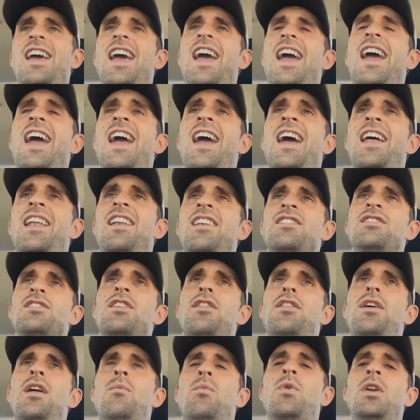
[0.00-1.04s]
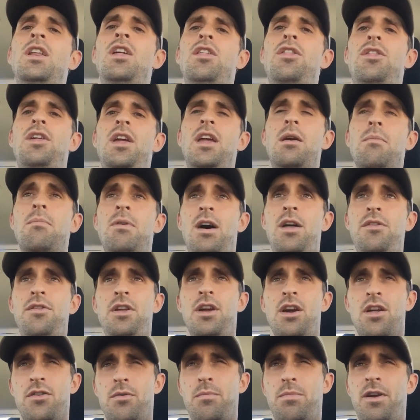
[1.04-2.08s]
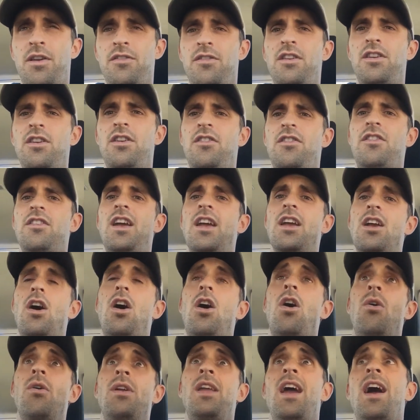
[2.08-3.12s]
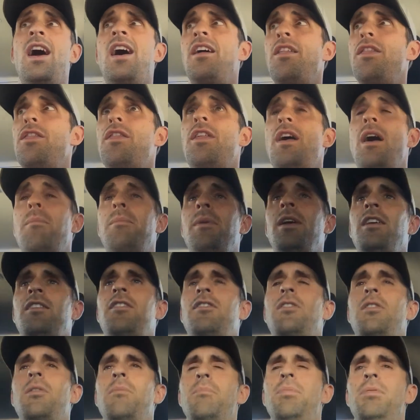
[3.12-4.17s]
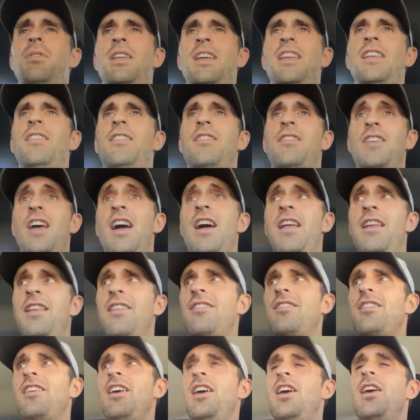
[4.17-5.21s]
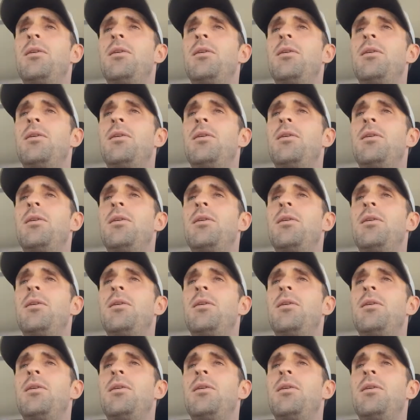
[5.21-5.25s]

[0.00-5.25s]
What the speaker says: And then when you think about the other president, it's like, oh yeah, that makes complete sense,